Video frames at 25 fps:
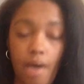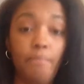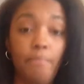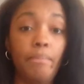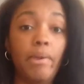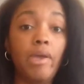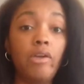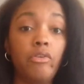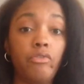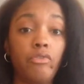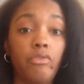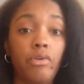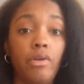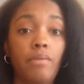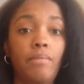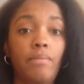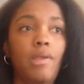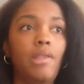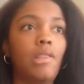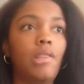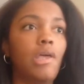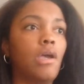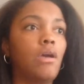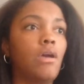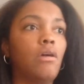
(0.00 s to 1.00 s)
a big
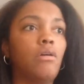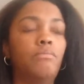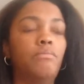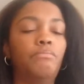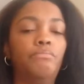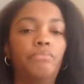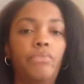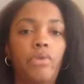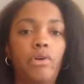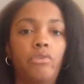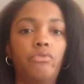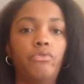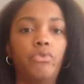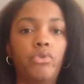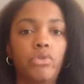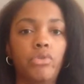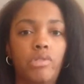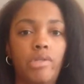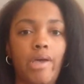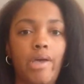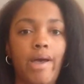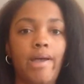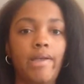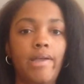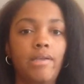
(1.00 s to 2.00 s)
freebie, like a full
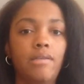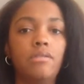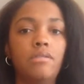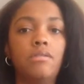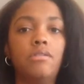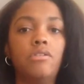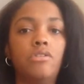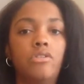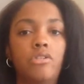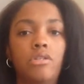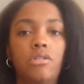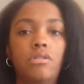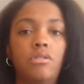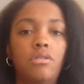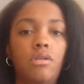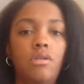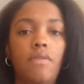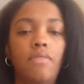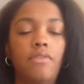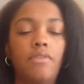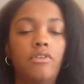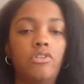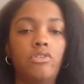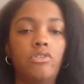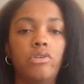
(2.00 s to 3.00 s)
size, just
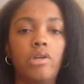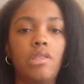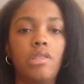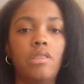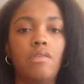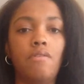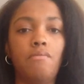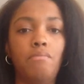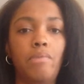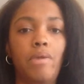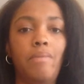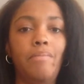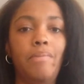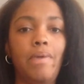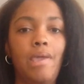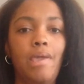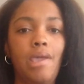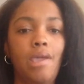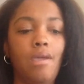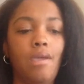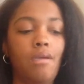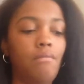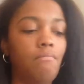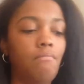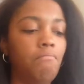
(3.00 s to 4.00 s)
on the strength of me
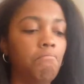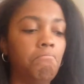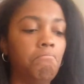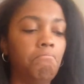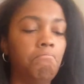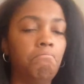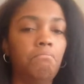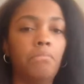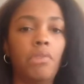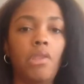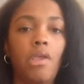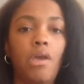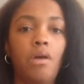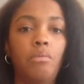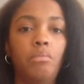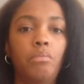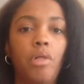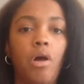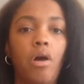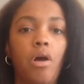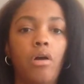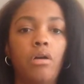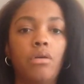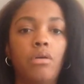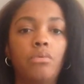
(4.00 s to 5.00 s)
being a
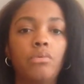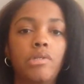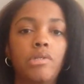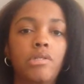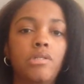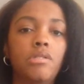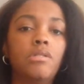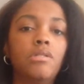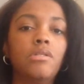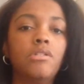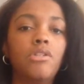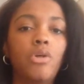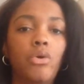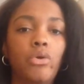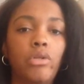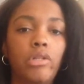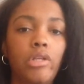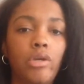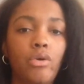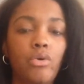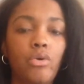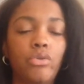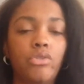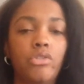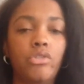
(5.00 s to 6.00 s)
blogger, was
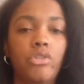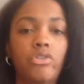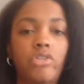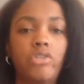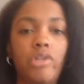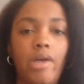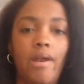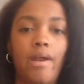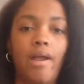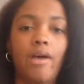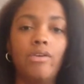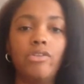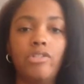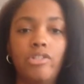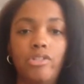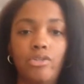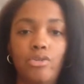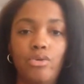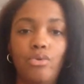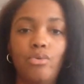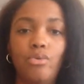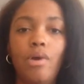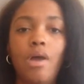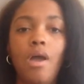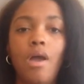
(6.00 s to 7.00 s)
totally cool. So shout out
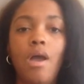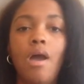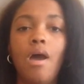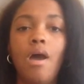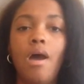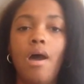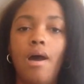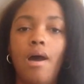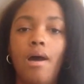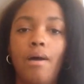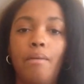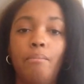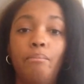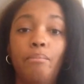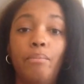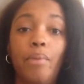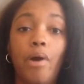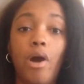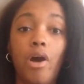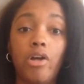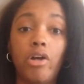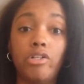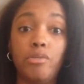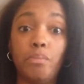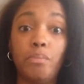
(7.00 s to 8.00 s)
to
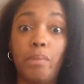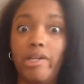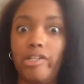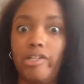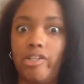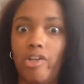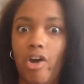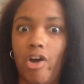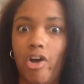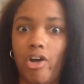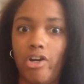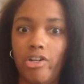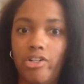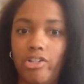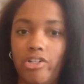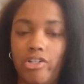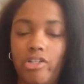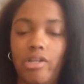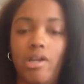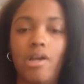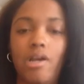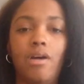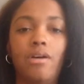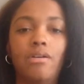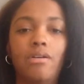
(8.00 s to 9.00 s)
Posh by
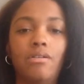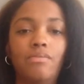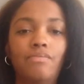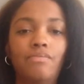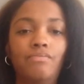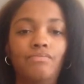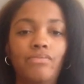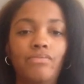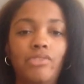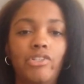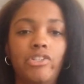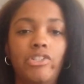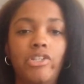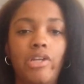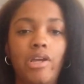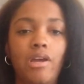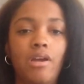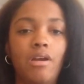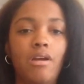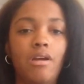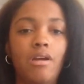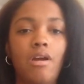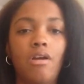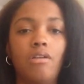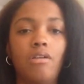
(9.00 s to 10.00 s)
Tosh, and I'll
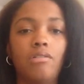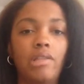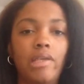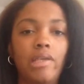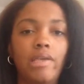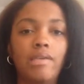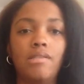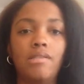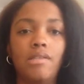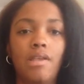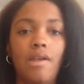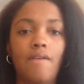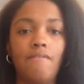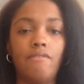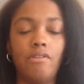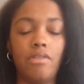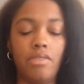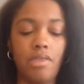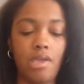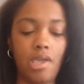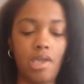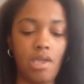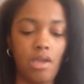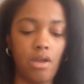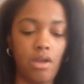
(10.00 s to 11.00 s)
share her links and
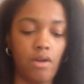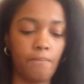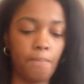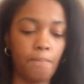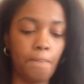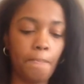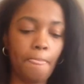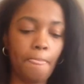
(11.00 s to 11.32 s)
everything here.